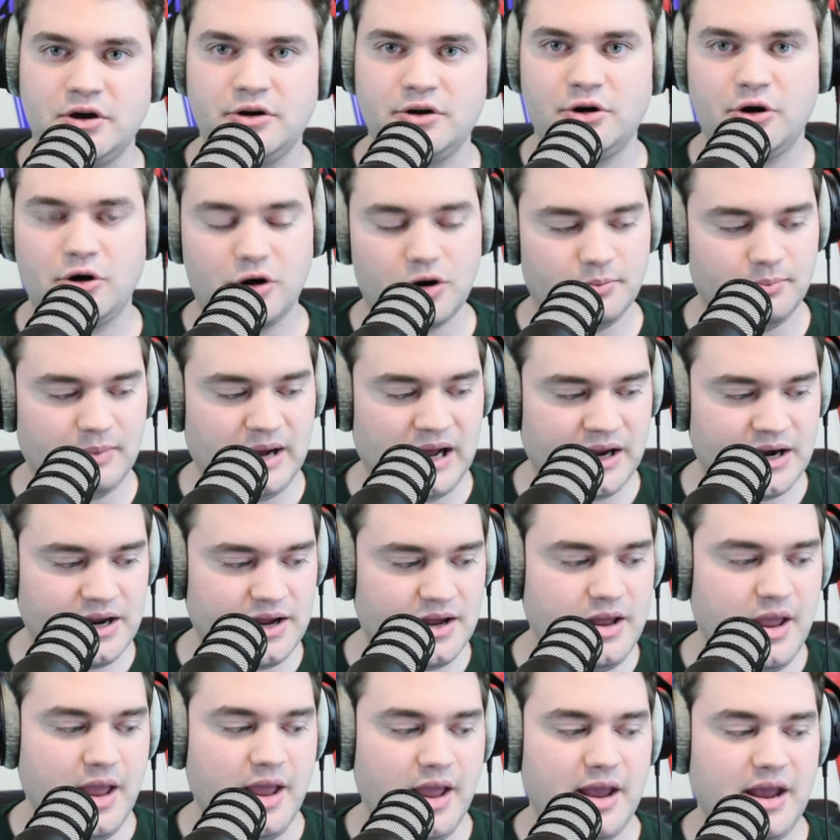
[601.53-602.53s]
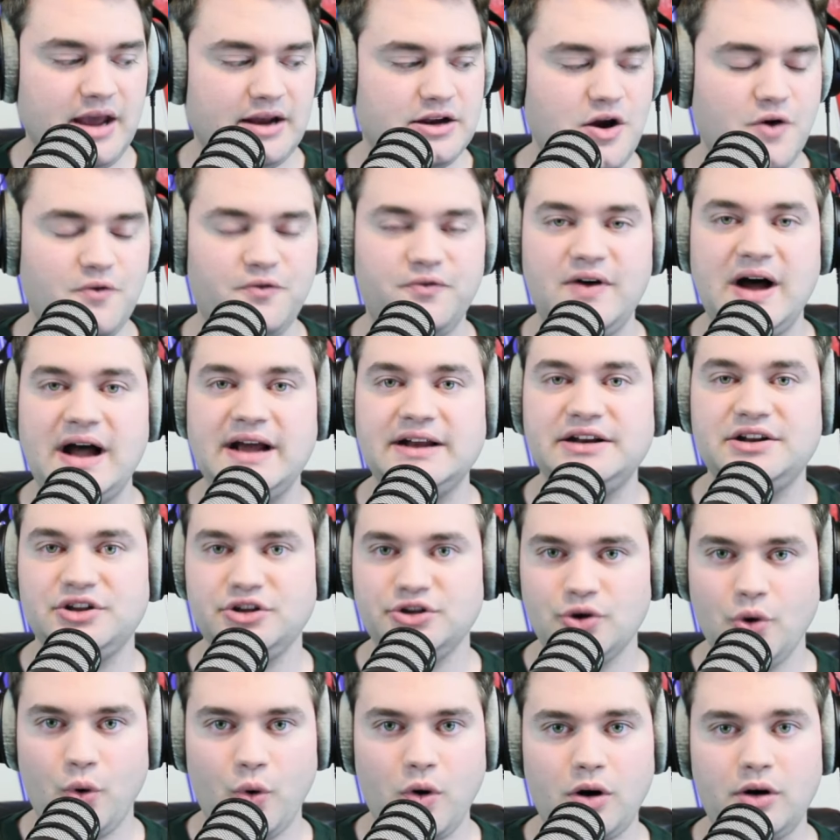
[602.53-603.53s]
Armada and go find
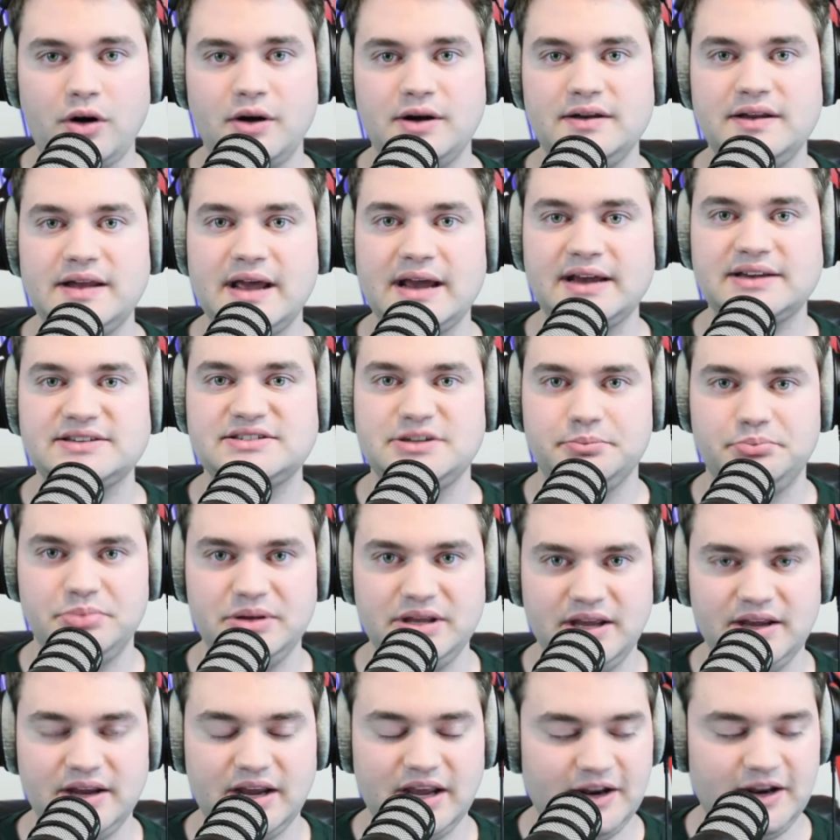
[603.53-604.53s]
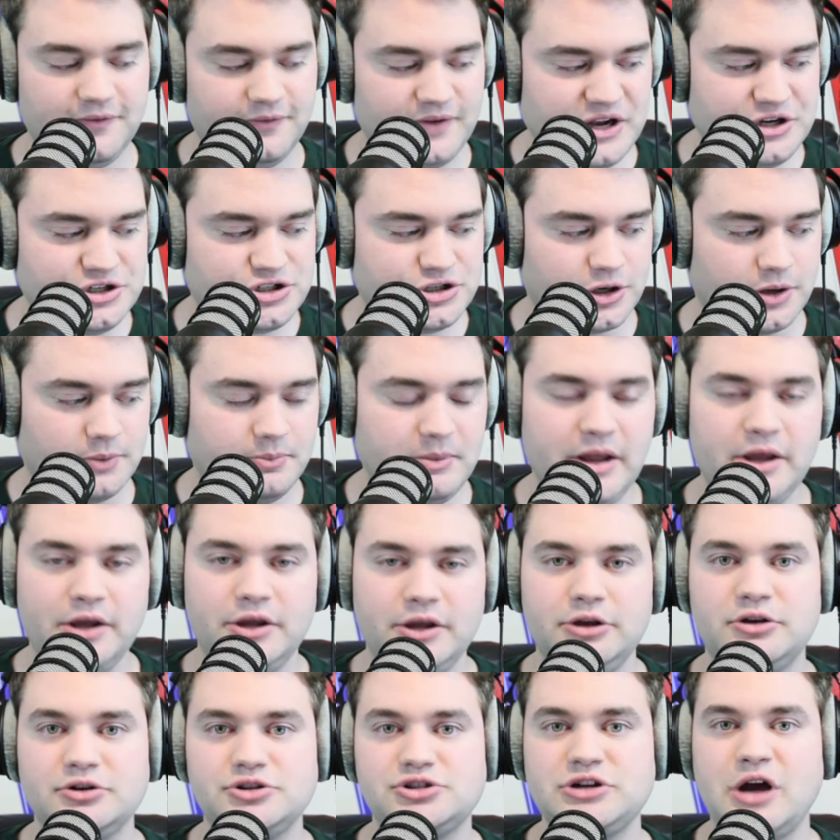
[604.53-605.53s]
your next big adventure.
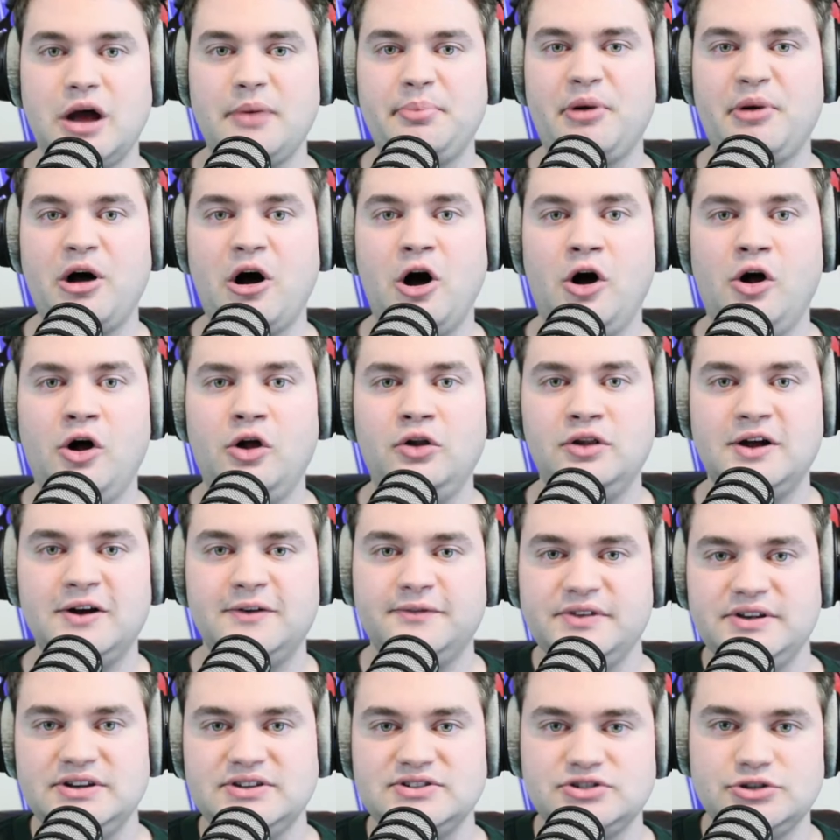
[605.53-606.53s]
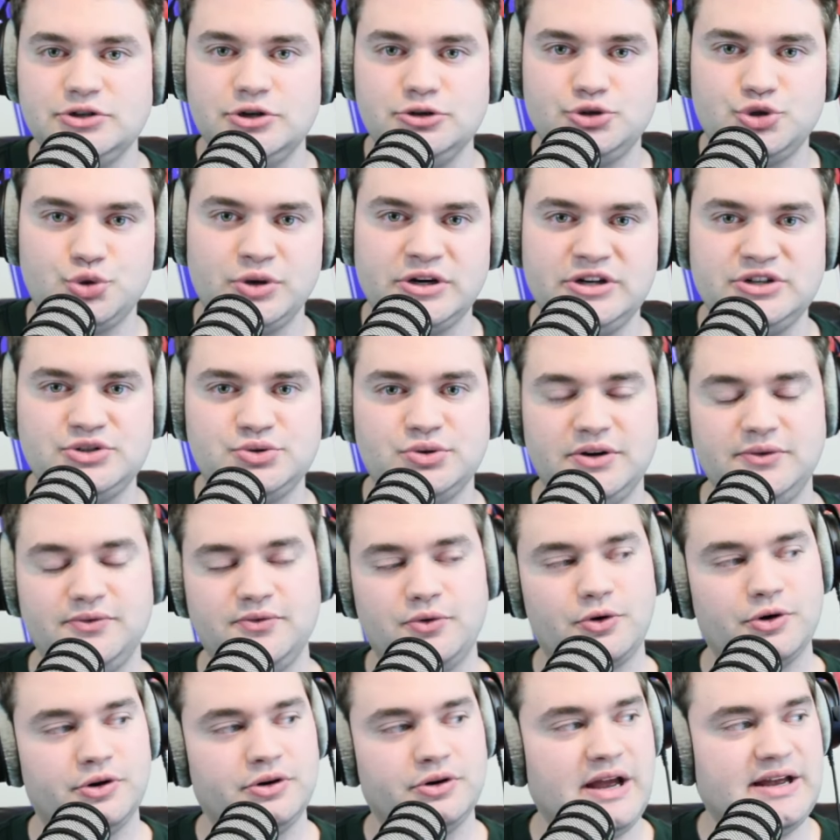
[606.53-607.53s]
You can shop all of these new
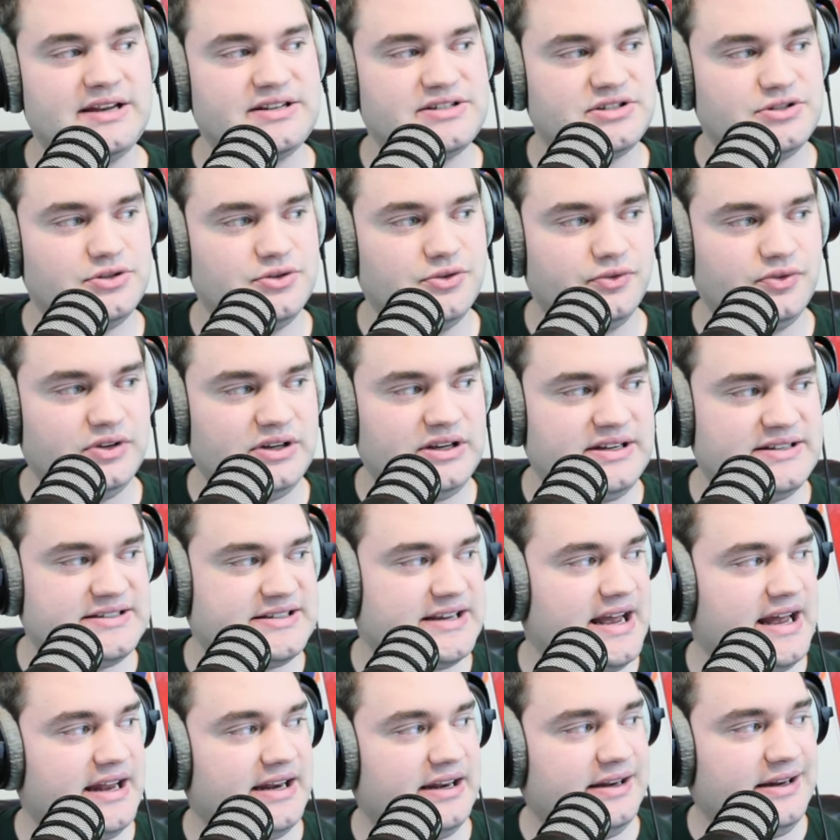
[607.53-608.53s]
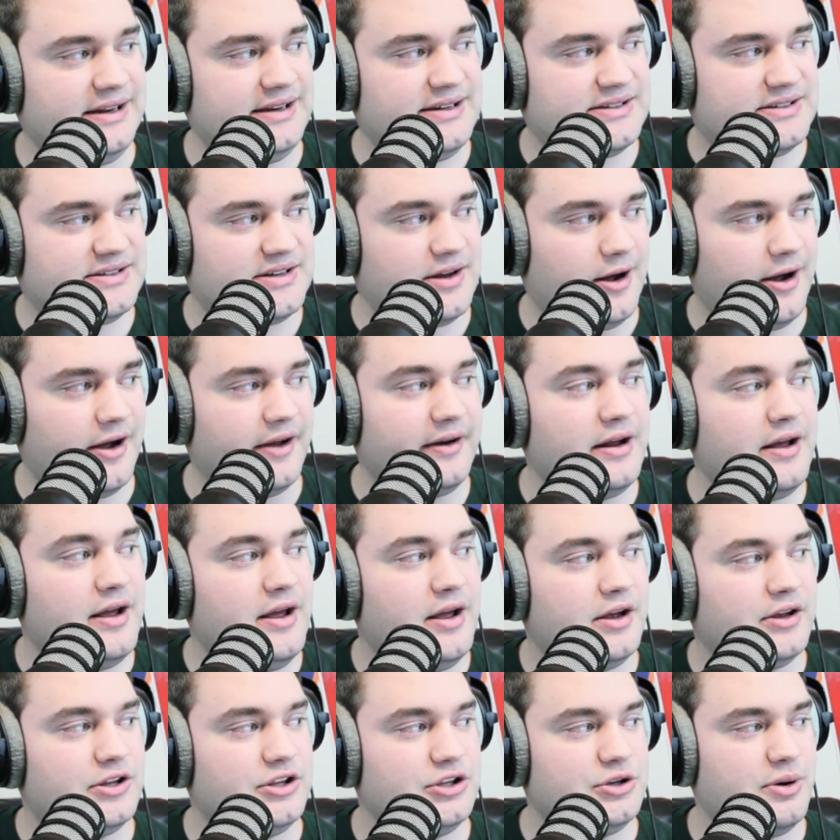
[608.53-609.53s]
2024 SUVs at
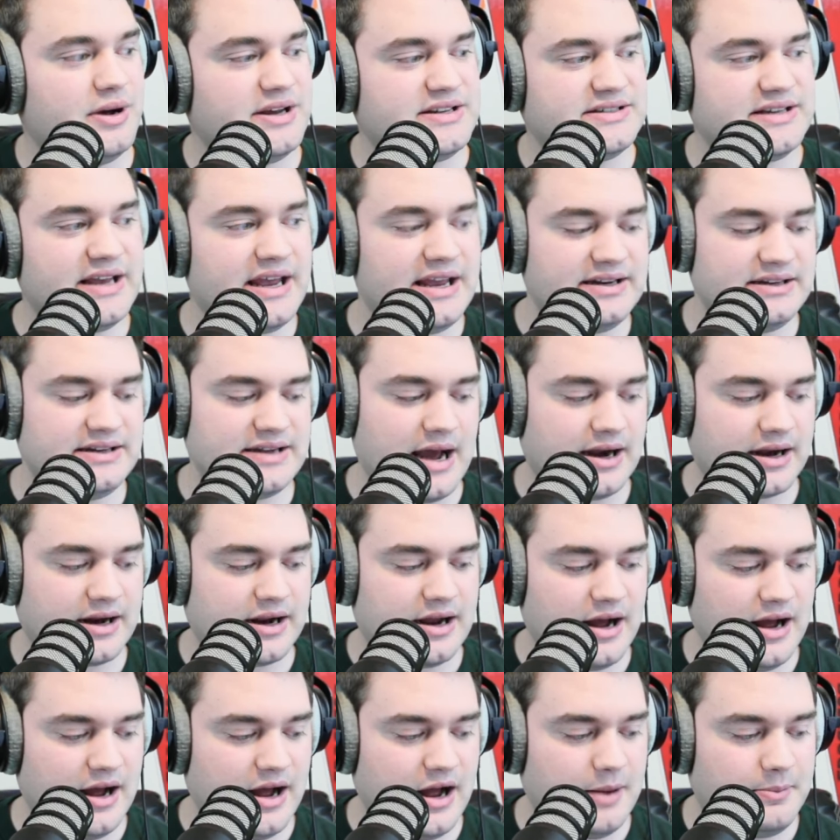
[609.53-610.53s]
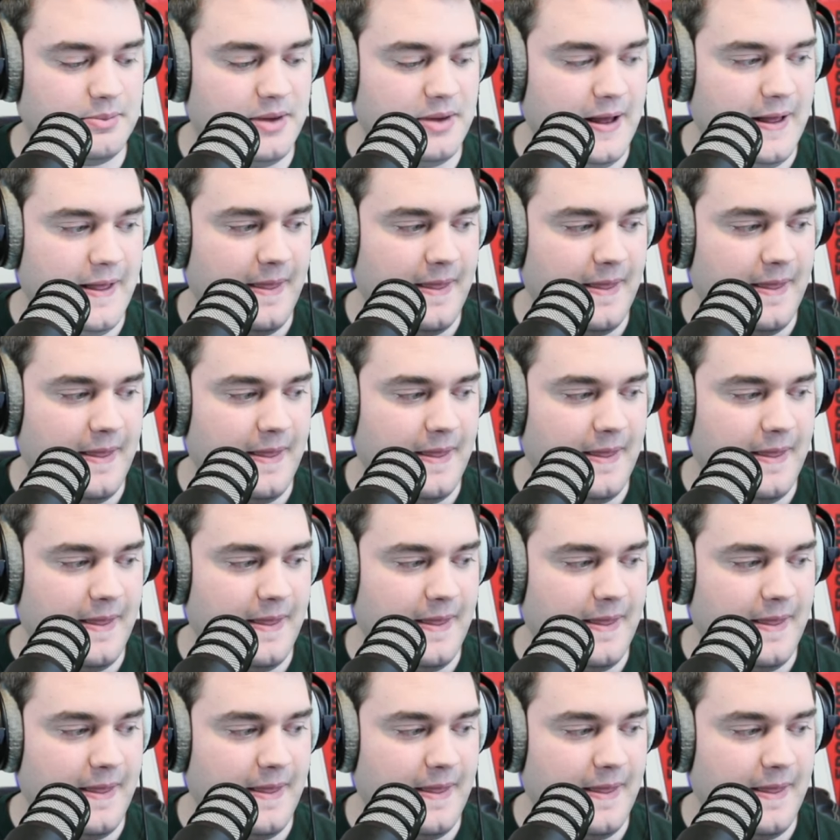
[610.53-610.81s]
NissanUSA.com.